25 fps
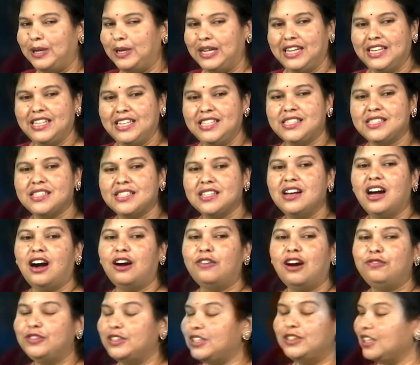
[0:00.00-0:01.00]
place
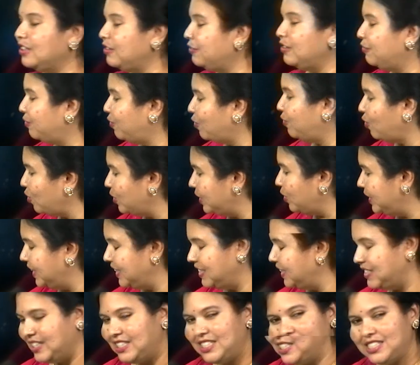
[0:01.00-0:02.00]
after 4
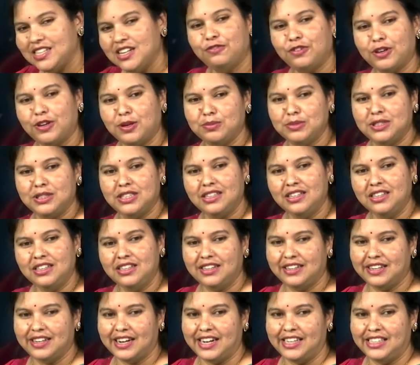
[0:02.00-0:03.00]
digits from the
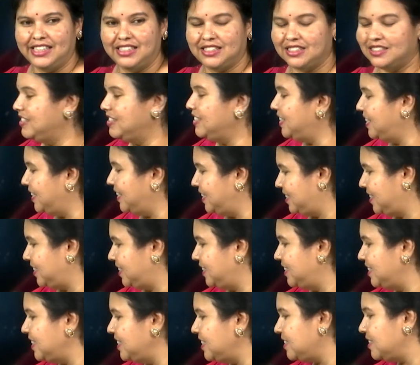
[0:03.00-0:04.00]
right. Yes,
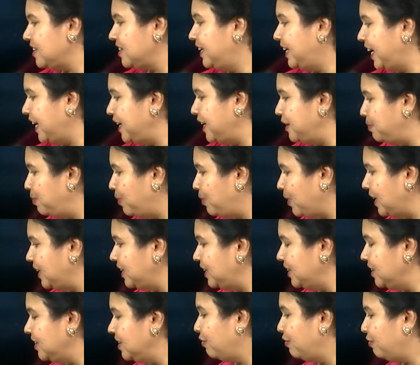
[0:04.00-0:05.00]
it is
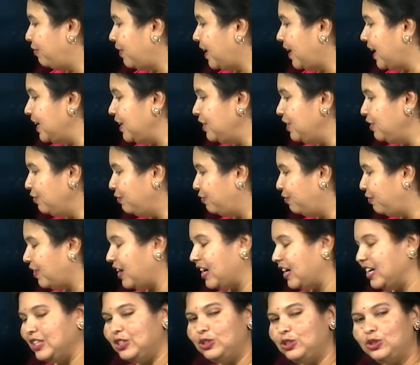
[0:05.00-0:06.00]

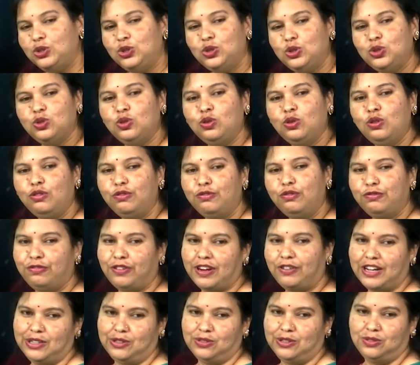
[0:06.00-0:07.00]

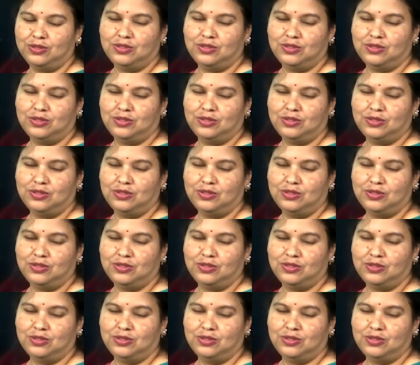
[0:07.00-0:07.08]
10.5525.